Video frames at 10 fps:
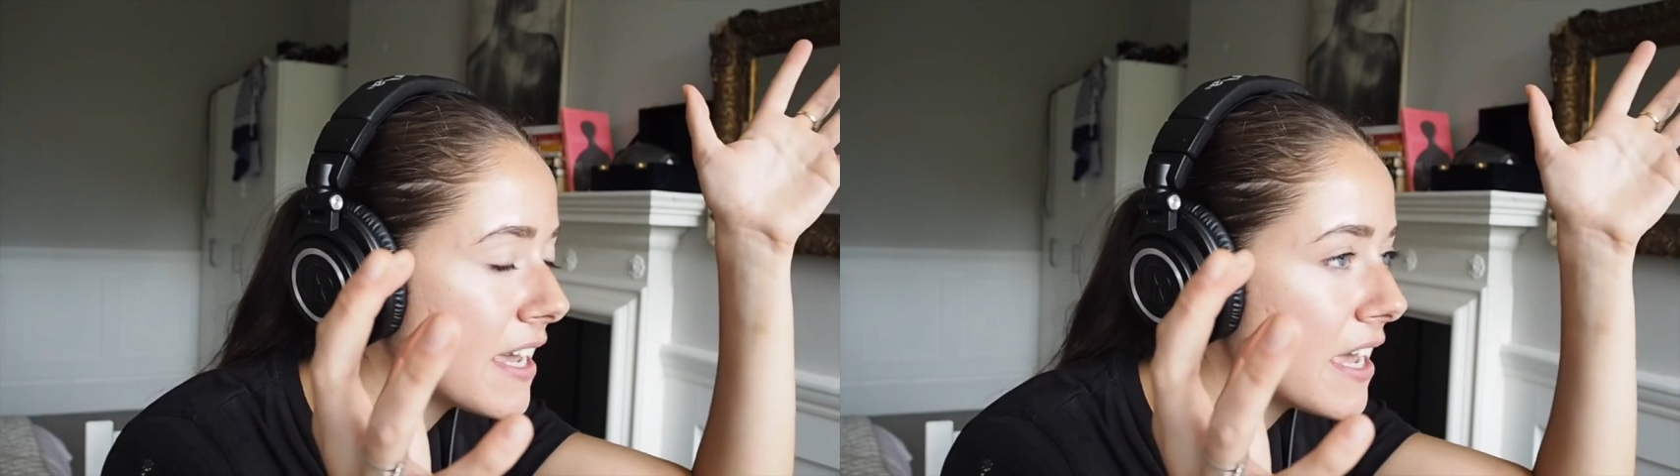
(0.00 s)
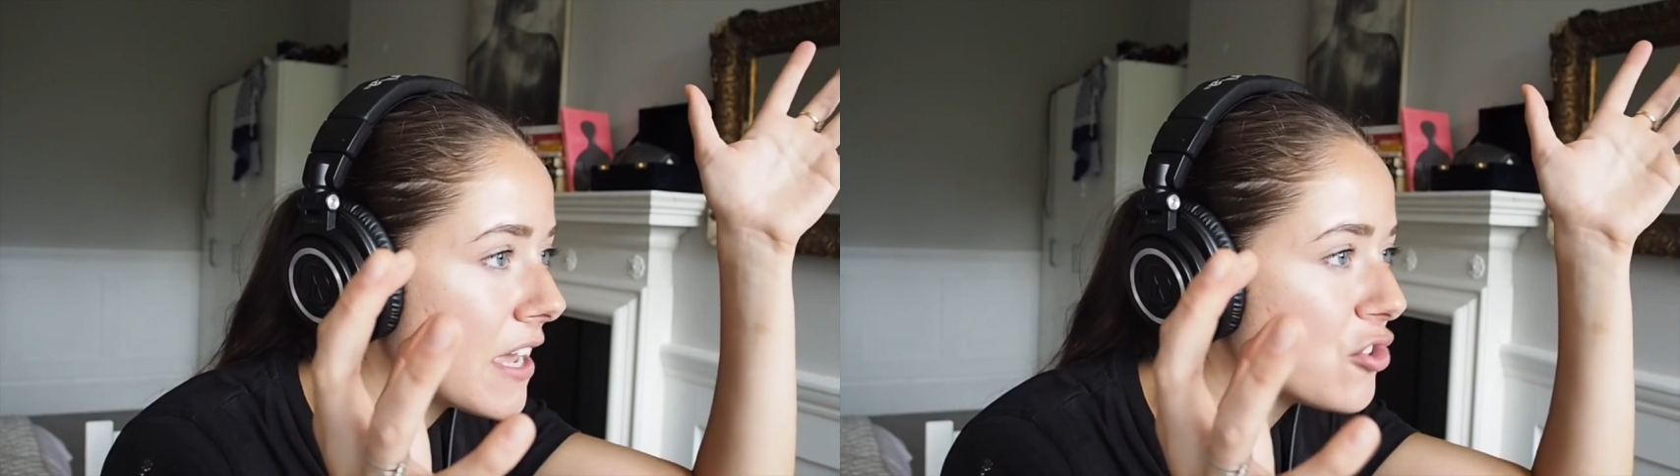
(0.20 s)

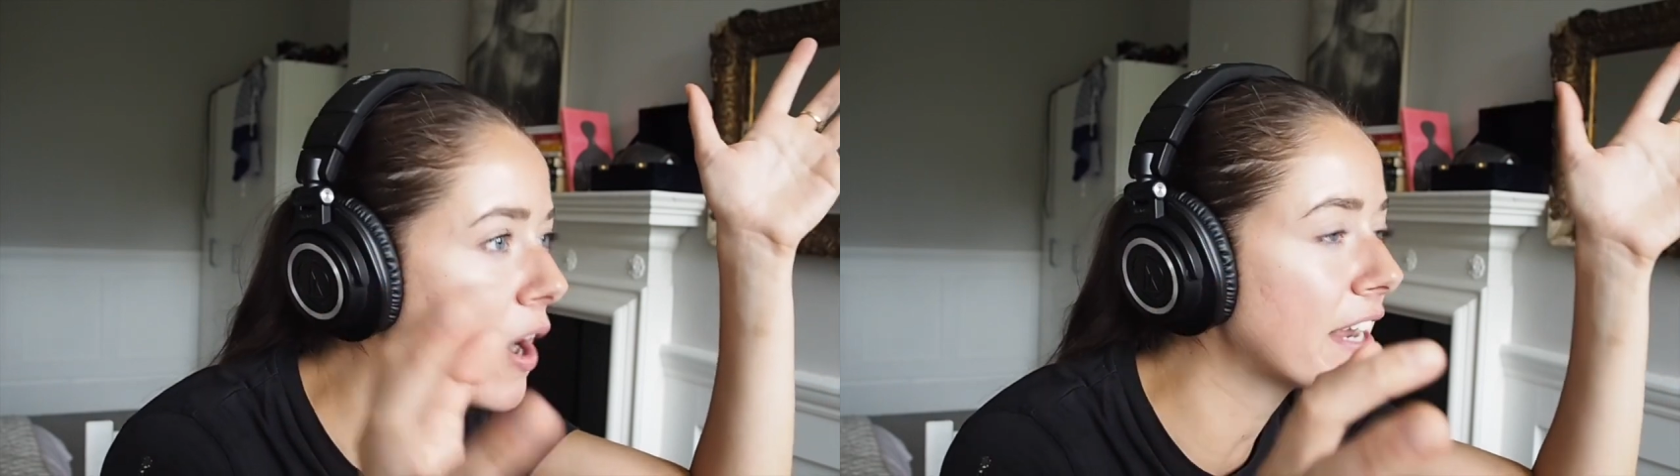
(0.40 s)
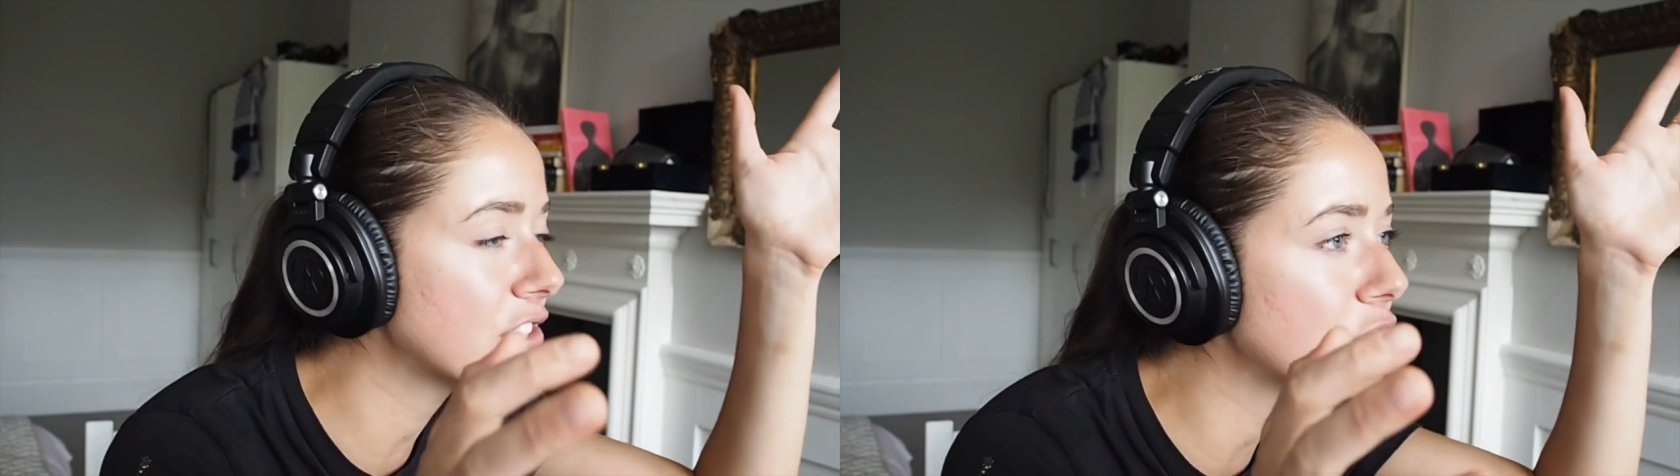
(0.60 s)
trying
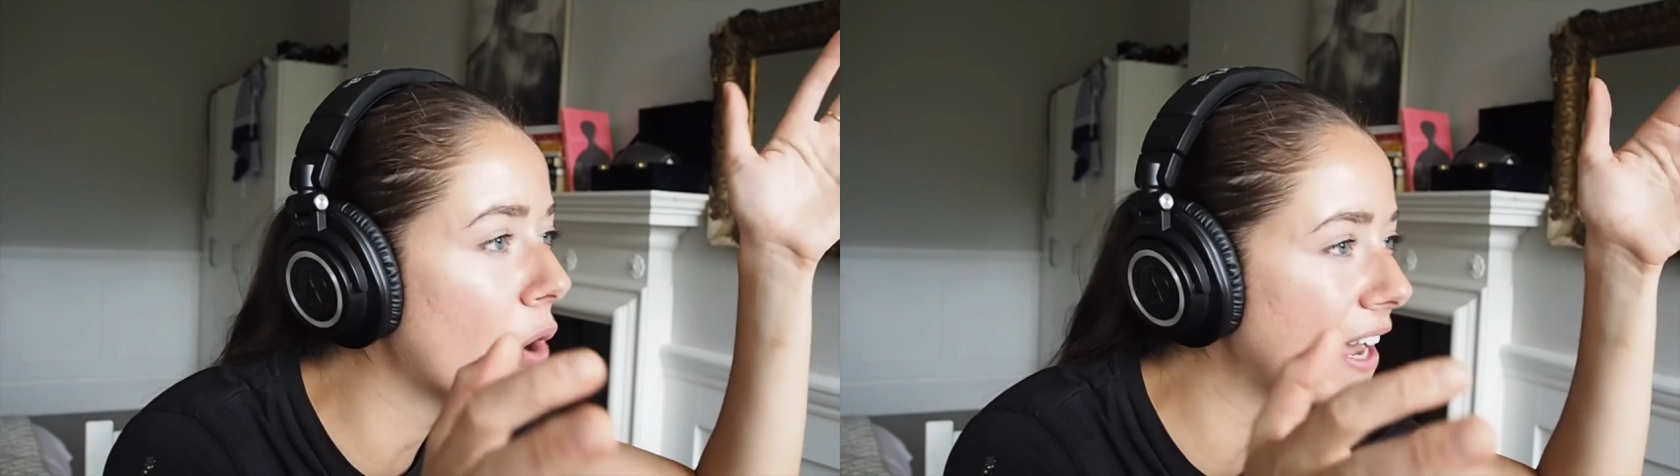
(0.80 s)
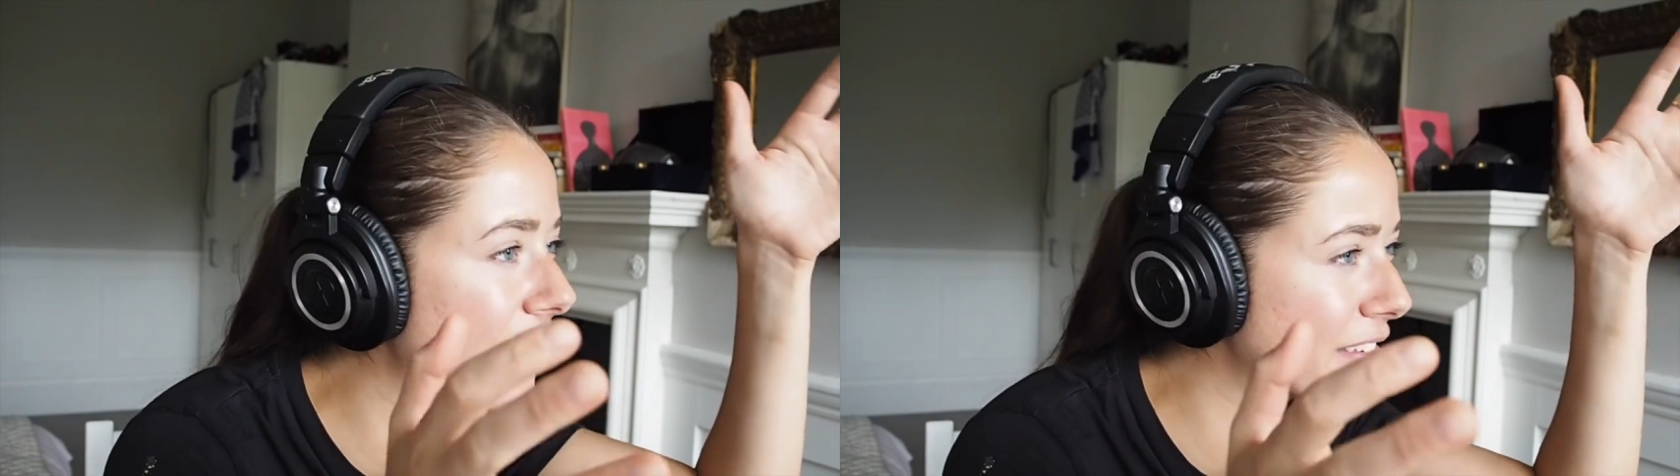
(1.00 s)
to not, I
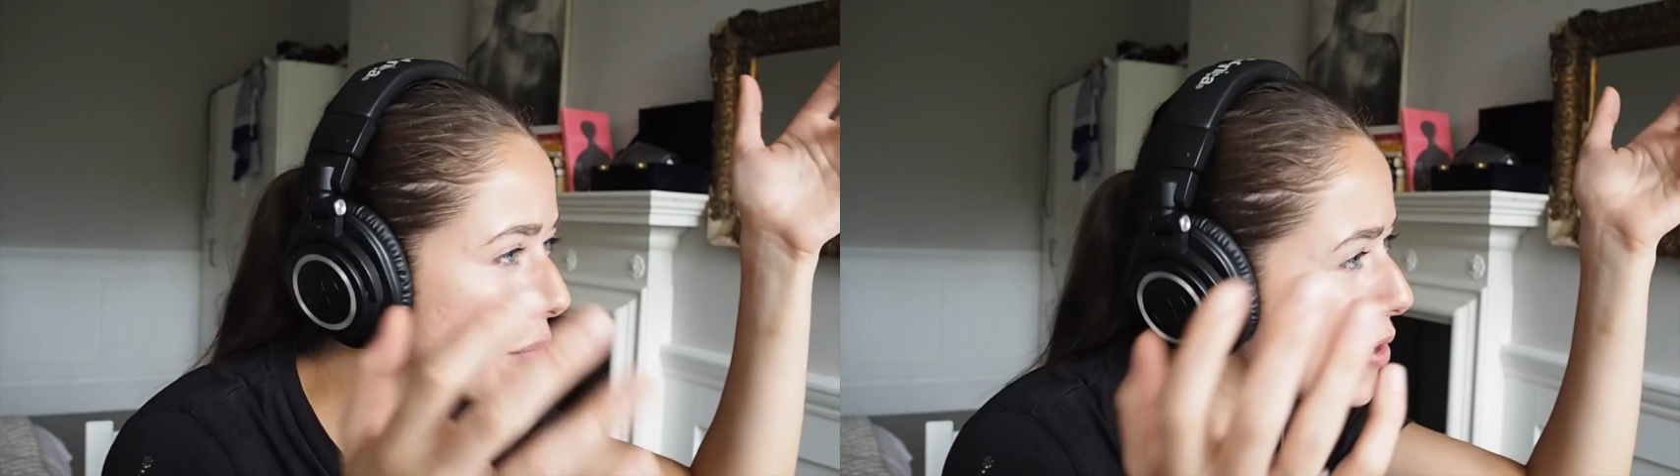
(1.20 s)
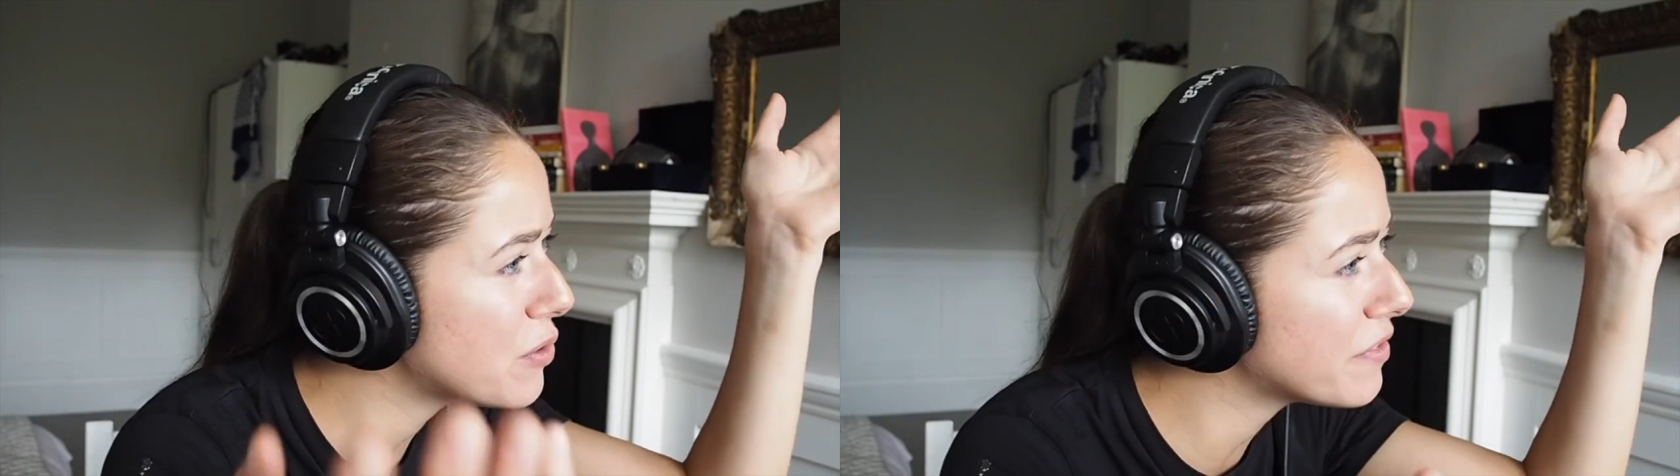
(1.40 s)
guess,
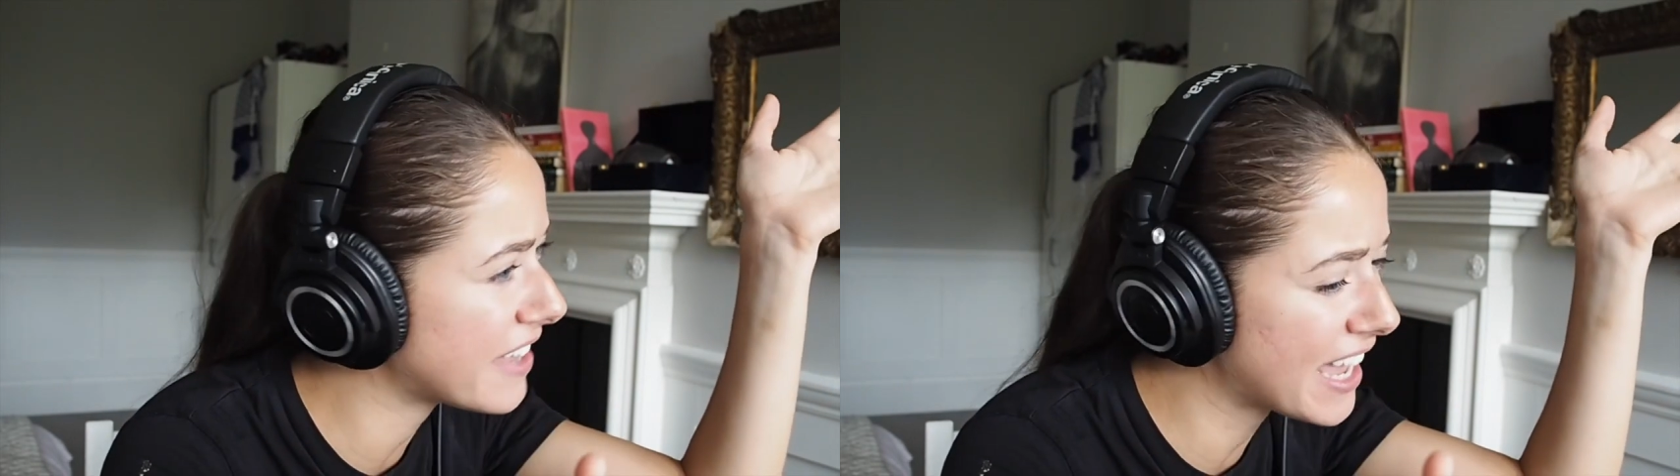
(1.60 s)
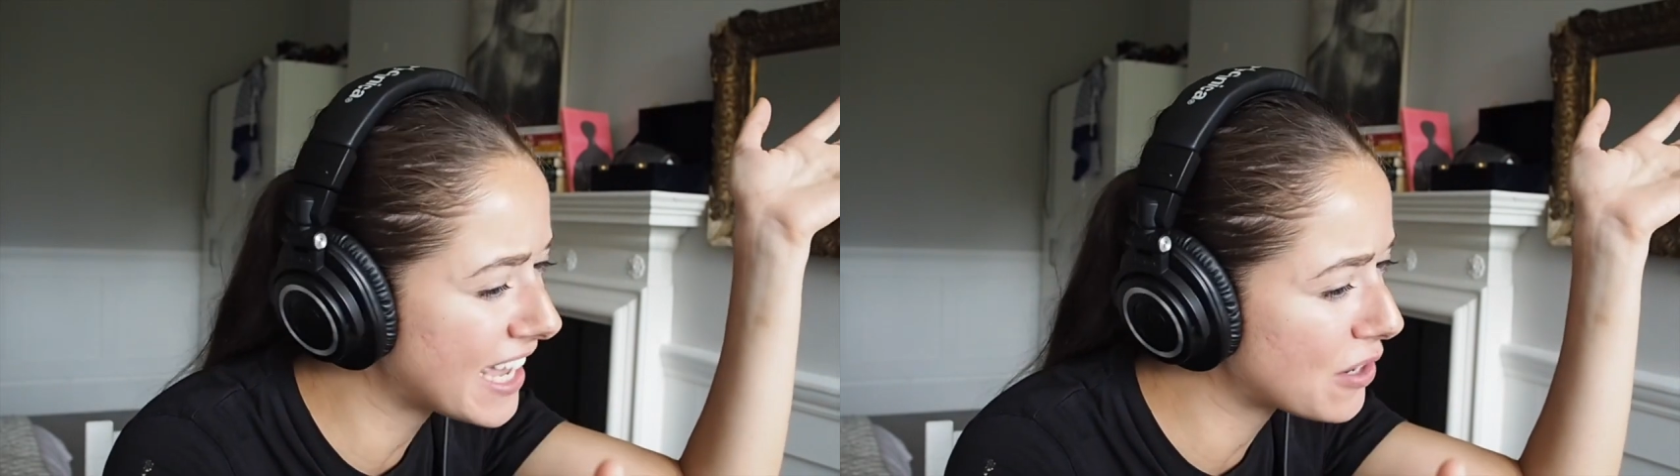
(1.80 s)
abuse it in a